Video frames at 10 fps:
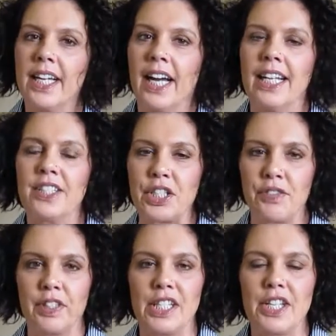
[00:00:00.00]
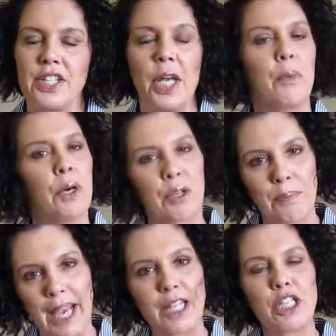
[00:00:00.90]
guys, it's Phyllis and
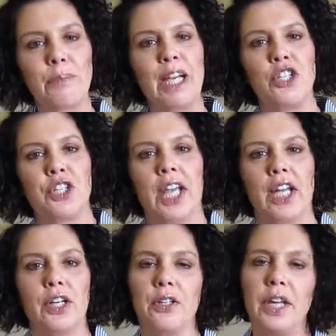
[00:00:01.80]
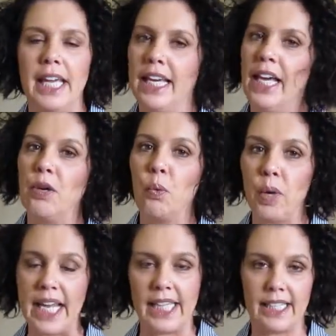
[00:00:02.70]
welcome back to my channel and
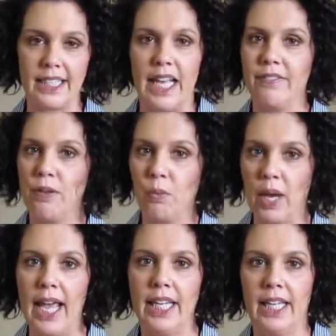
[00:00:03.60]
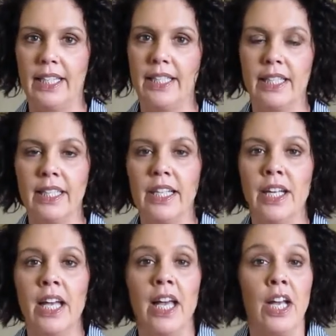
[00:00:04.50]
week 11 weigh-in.
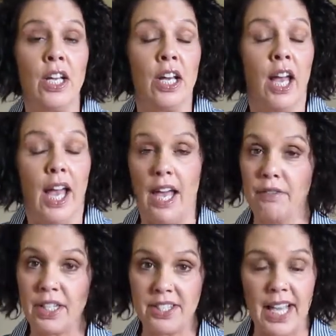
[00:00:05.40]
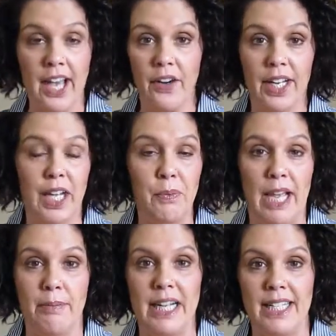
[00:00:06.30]
Every Saturday I
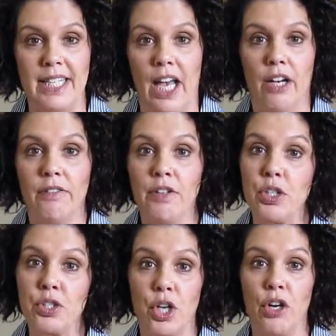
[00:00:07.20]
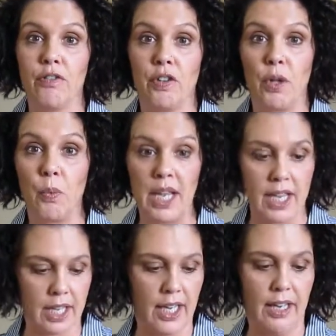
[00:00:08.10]
weigh myself, so for the
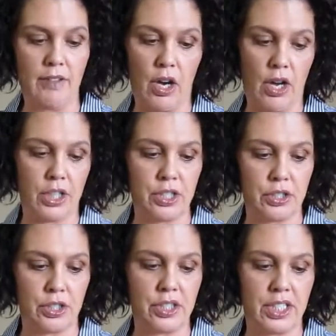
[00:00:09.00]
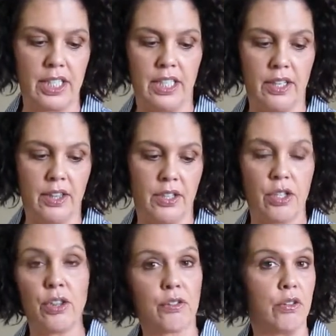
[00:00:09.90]
week of August 13th
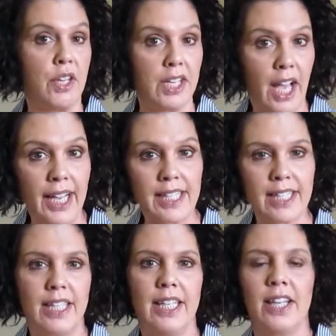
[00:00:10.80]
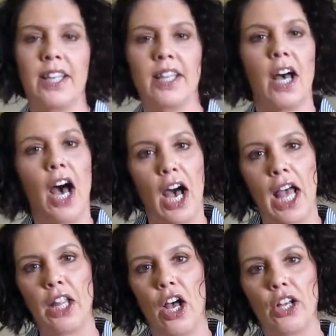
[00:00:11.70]
through the 19th
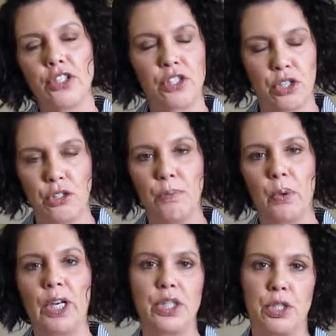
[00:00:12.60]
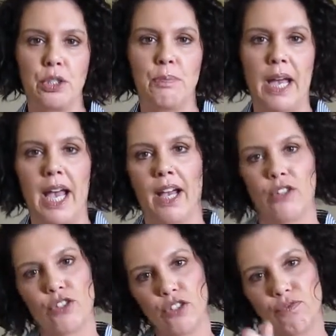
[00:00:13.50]
I lost 2.2
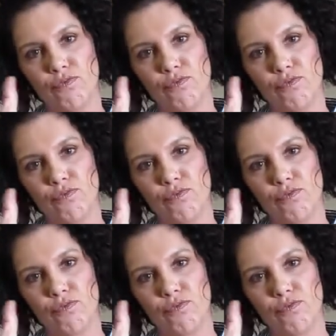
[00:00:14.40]
pounds.